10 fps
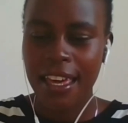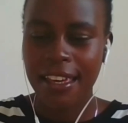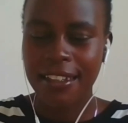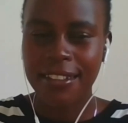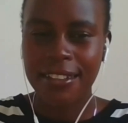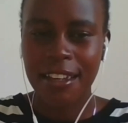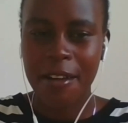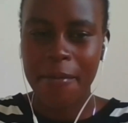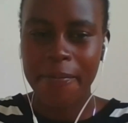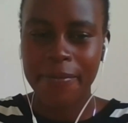And
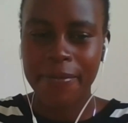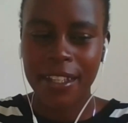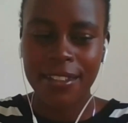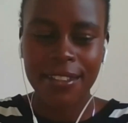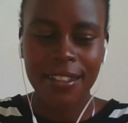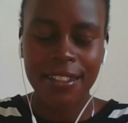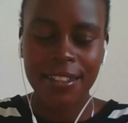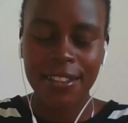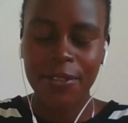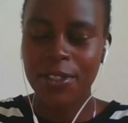that's
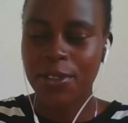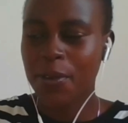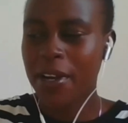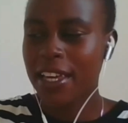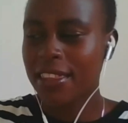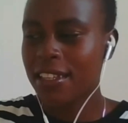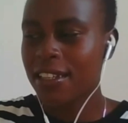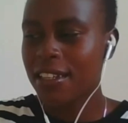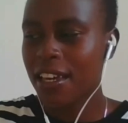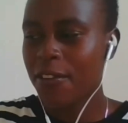the reason why I
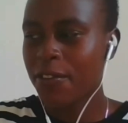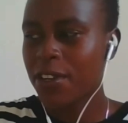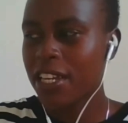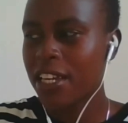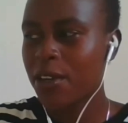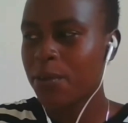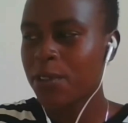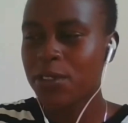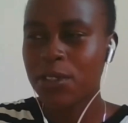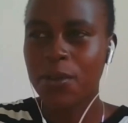think everyone here
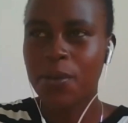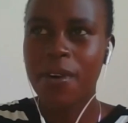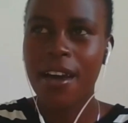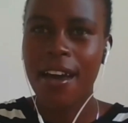will also